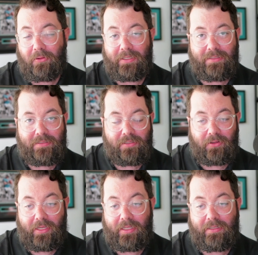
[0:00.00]
He can still
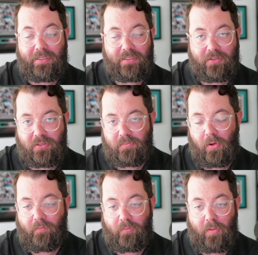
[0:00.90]
hit. He's still a
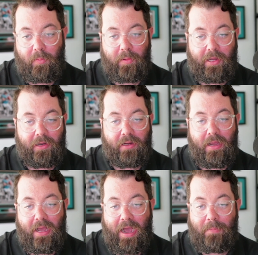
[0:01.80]
smart football player.
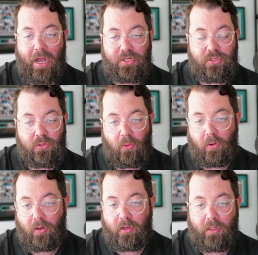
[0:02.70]
I'm not
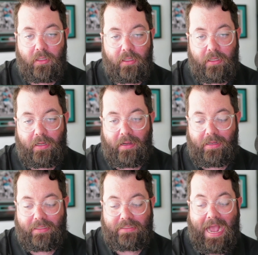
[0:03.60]
sure
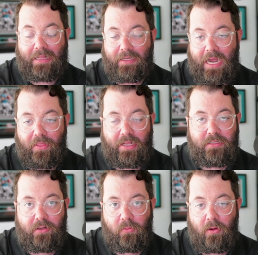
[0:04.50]
exactly how that's
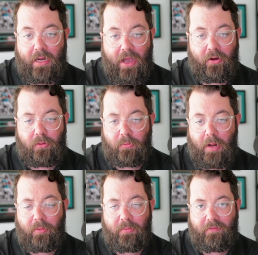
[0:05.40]
going to work out. It'll
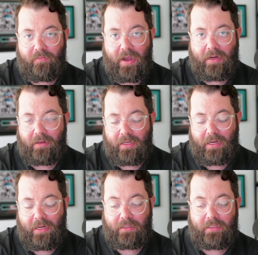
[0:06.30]
probably be fine. Again, I
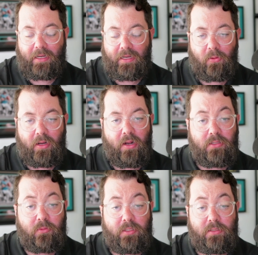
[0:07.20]
think Dan Quinn knows
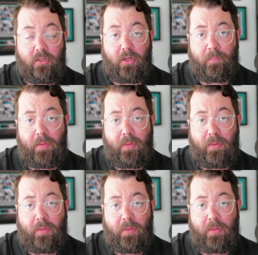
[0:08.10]
what he's doing.